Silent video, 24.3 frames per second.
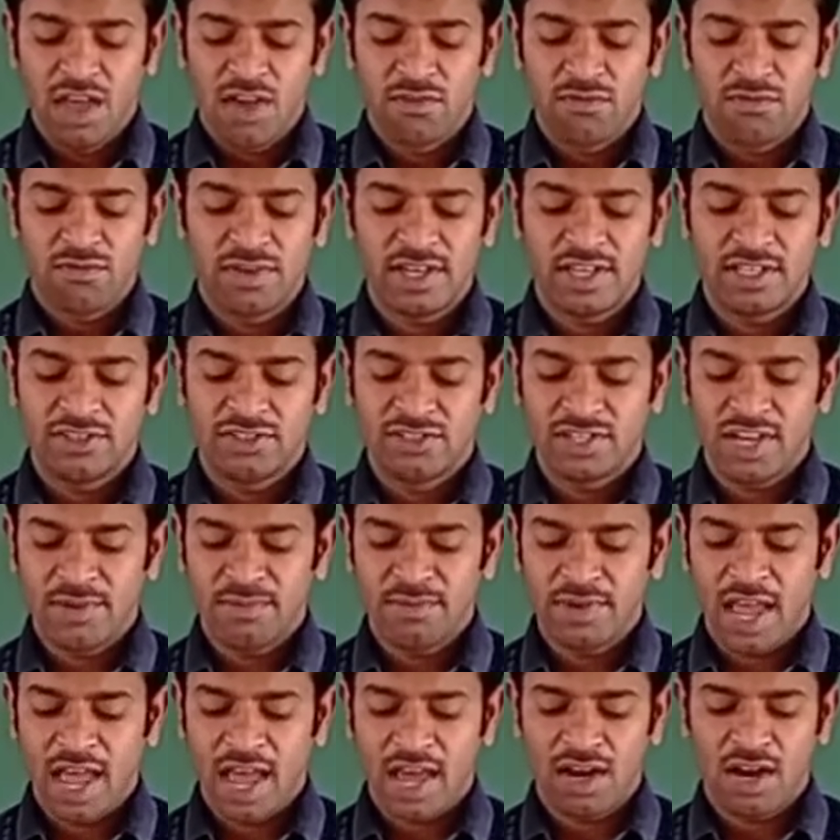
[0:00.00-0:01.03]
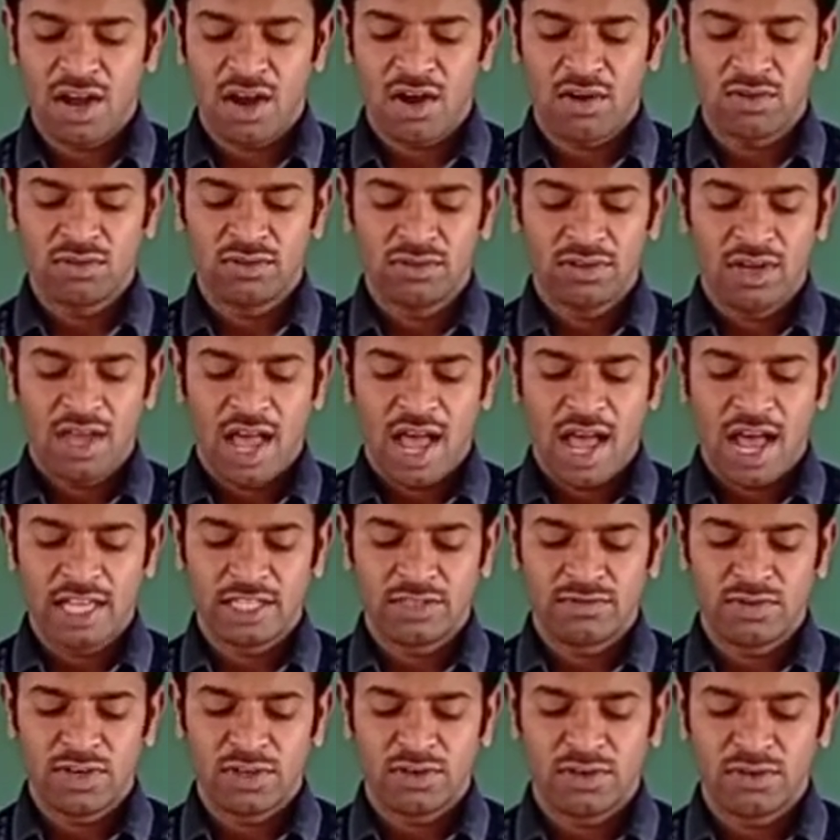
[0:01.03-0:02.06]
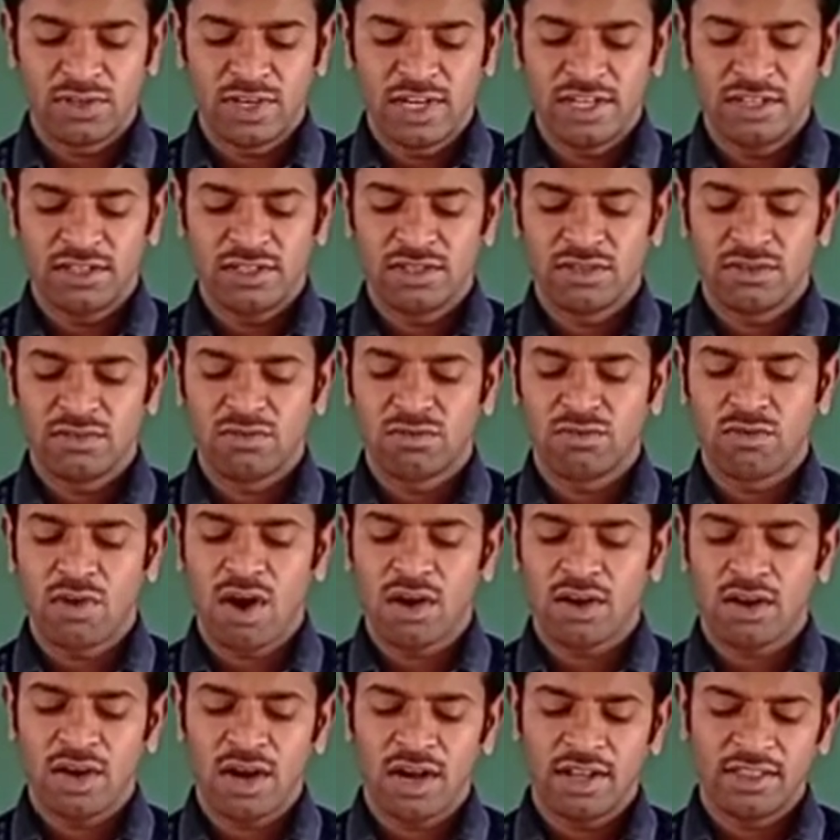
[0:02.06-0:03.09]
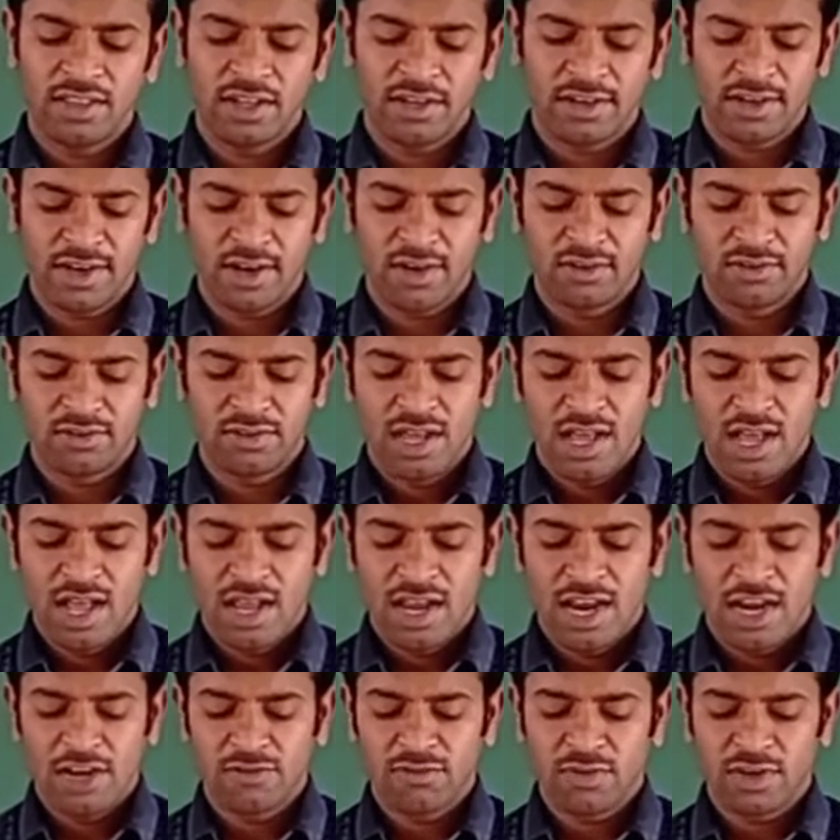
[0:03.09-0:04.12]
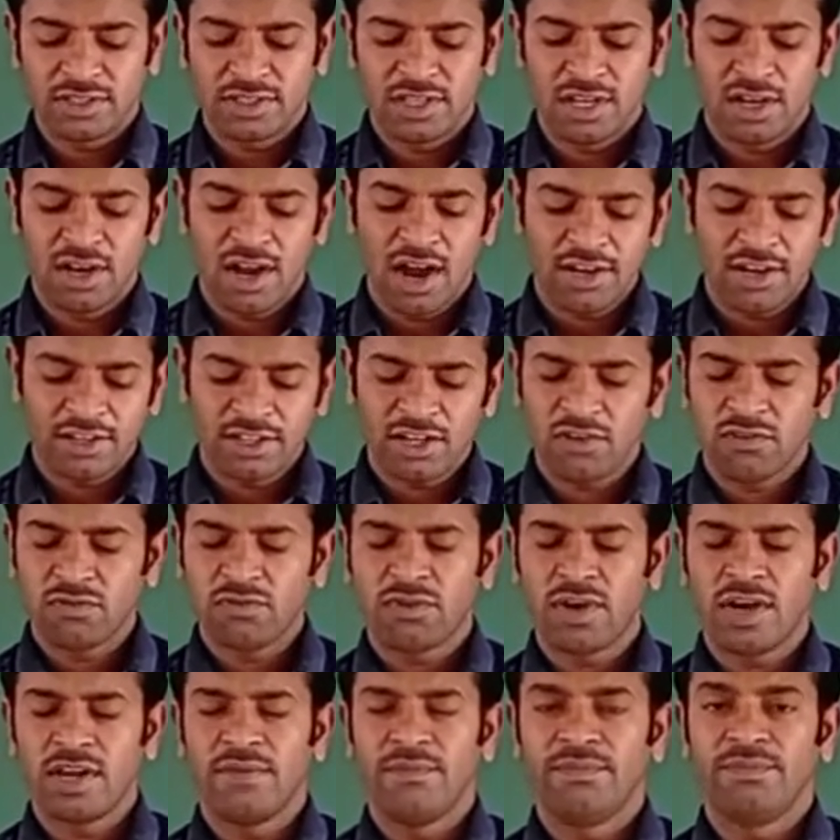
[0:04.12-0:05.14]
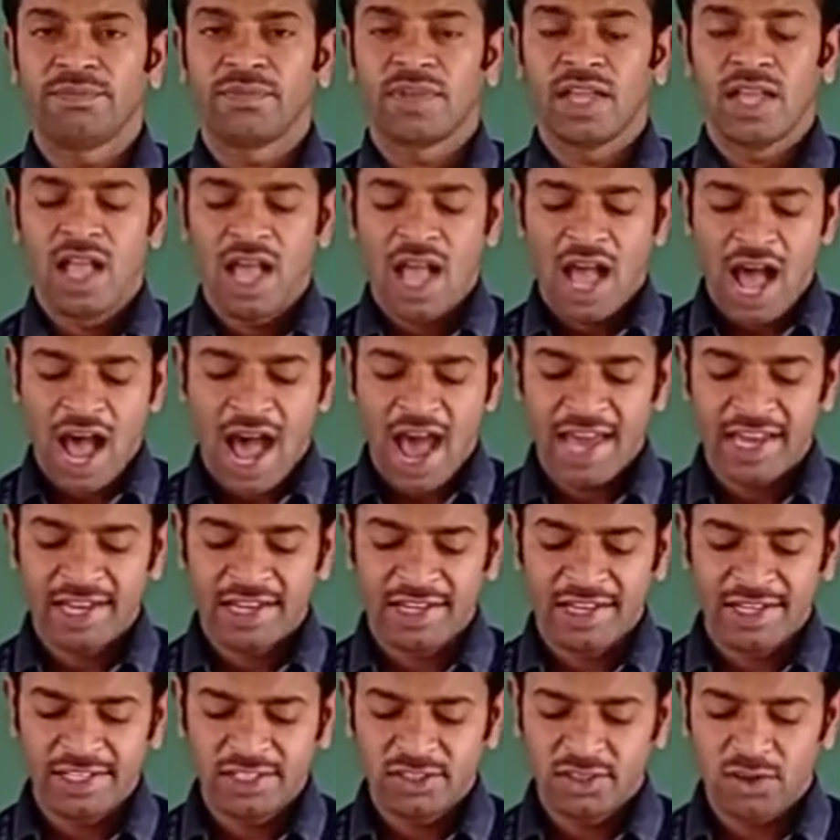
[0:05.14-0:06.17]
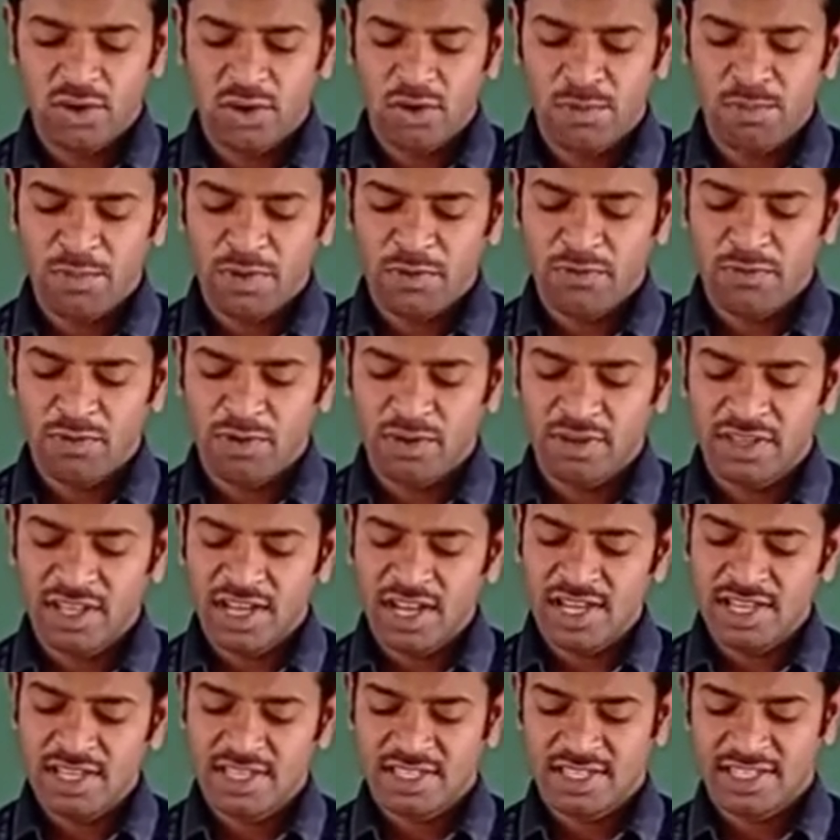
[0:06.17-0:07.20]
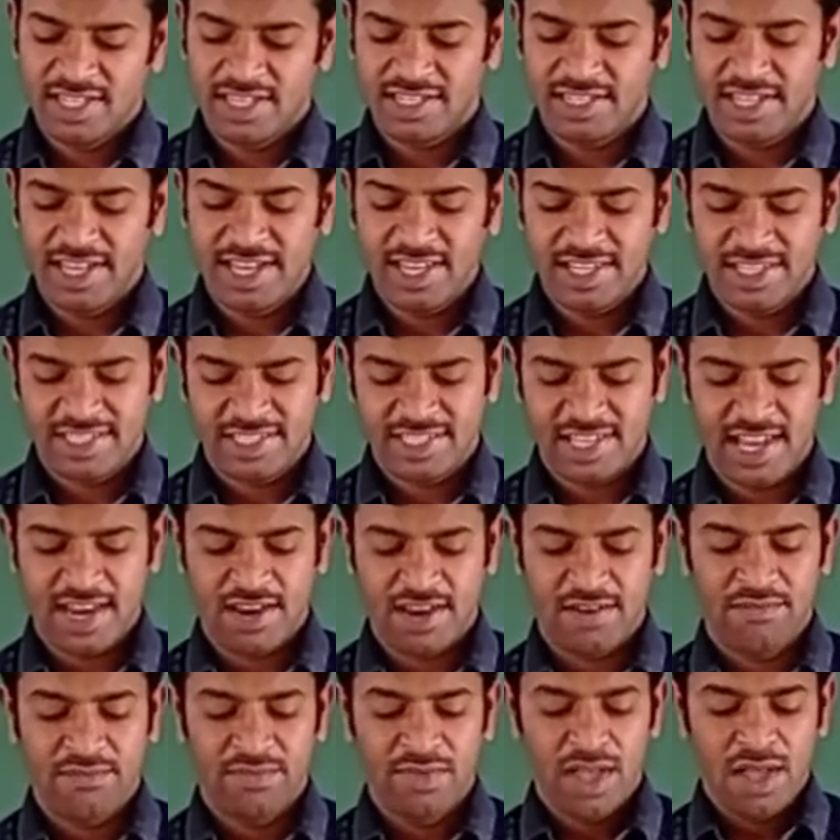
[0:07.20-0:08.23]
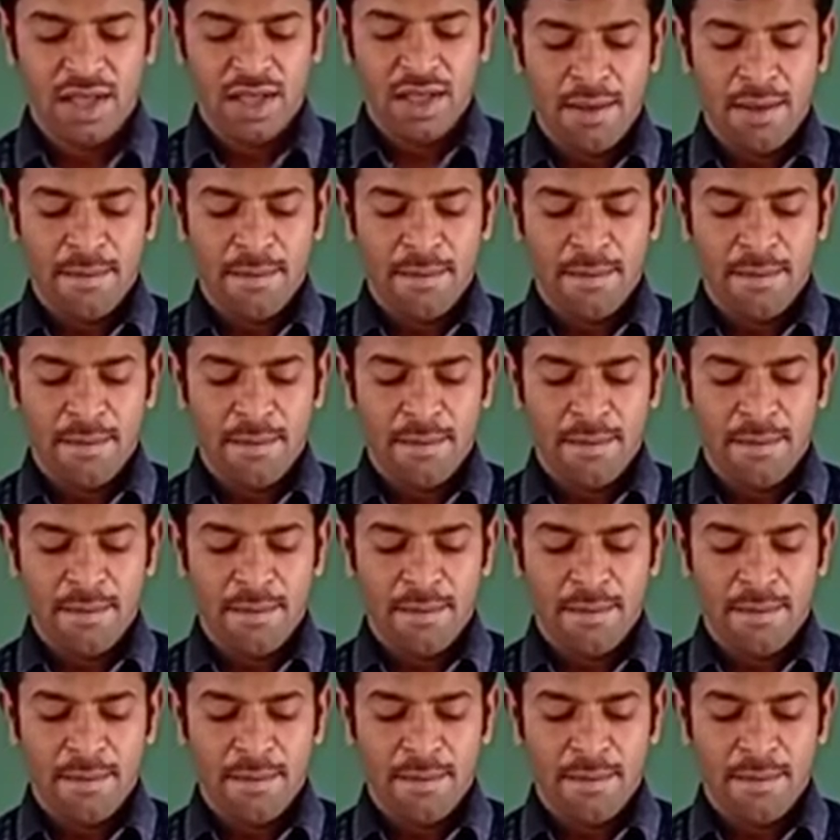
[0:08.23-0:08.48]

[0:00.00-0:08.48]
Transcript: We jumped around as we couldn't walk on the ground. It was a lot of fun. I reached home before the setting sun.